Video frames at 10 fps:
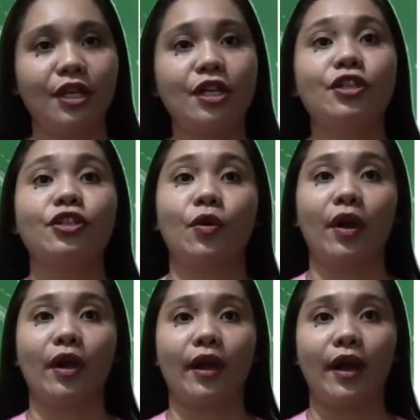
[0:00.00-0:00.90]
So,
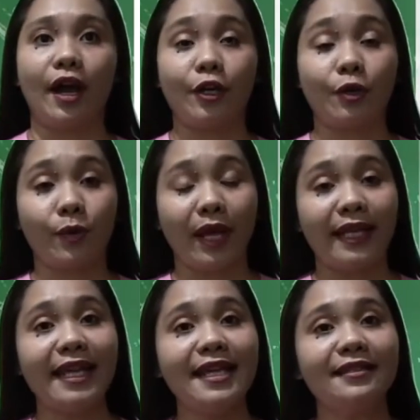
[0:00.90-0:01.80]
are you
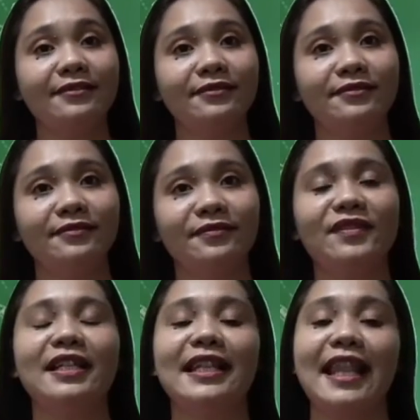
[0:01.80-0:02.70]
ready?
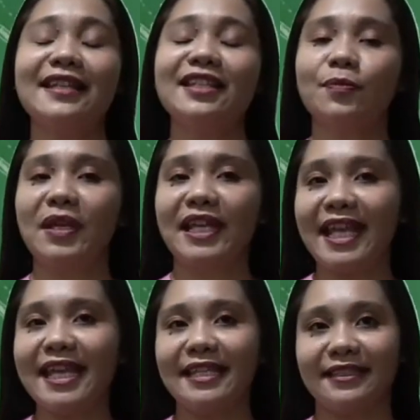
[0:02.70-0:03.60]
Let's
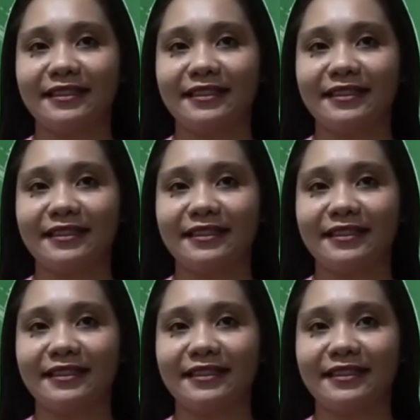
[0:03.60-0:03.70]
begin!